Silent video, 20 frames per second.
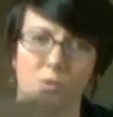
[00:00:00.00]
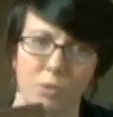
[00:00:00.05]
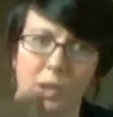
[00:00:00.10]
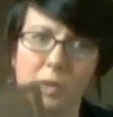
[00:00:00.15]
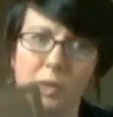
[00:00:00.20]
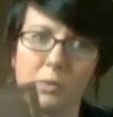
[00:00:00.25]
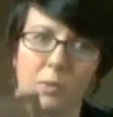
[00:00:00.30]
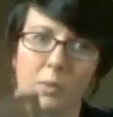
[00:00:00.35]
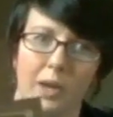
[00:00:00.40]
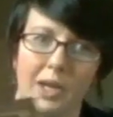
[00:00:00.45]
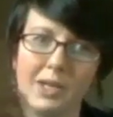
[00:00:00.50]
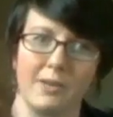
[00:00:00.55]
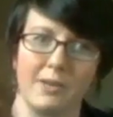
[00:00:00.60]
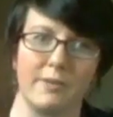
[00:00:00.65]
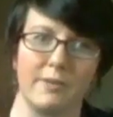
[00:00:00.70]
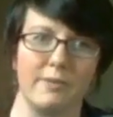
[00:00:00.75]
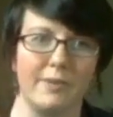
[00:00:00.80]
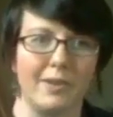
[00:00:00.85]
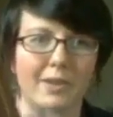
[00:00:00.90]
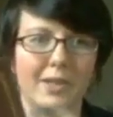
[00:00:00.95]
great way to
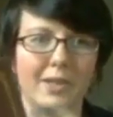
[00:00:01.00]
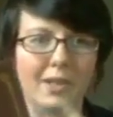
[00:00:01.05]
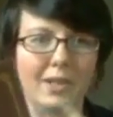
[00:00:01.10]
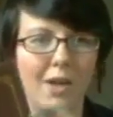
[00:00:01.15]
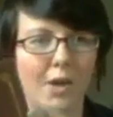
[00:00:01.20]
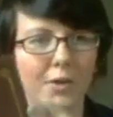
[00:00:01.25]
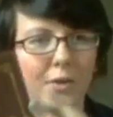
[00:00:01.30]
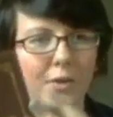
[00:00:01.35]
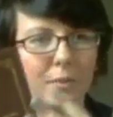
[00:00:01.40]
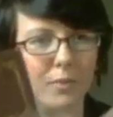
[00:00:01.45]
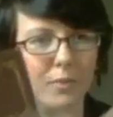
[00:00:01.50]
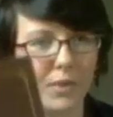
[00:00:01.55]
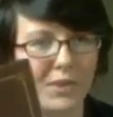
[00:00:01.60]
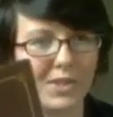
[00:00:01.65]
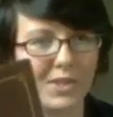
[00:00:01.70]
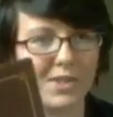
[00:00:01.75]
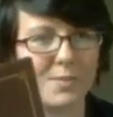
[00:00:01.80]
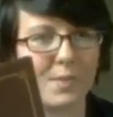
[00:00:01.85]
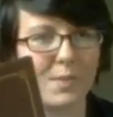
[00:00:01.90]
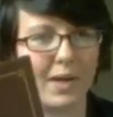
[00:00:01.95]
fill in all the
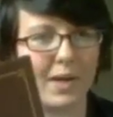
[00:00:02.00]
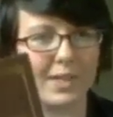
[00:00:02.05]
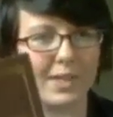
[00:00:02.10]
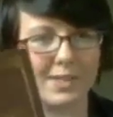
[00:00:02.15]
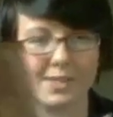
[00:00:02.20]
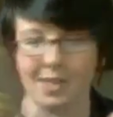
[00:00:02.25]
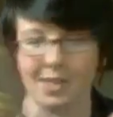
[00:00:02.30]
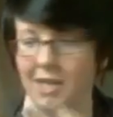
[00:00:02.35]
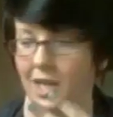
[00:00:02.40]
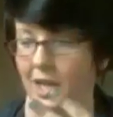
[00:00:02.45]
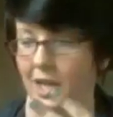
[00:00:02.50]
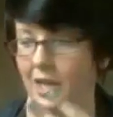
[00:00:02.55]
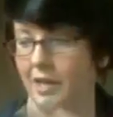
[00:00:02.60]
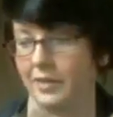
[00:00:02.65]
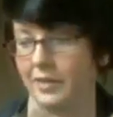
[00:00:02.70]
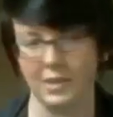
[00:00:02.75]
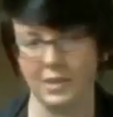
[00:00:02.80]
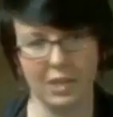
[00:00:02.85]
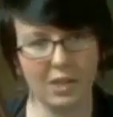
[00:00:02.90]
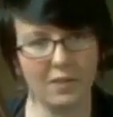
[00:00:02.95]
blank spots
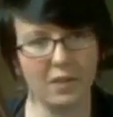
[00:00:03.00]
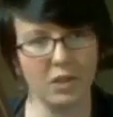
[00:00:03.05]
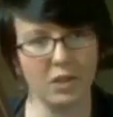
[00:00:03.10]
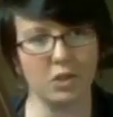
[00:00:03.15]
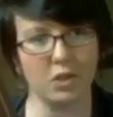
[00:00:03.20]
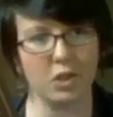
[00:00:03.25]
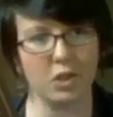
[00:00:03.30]
in the TV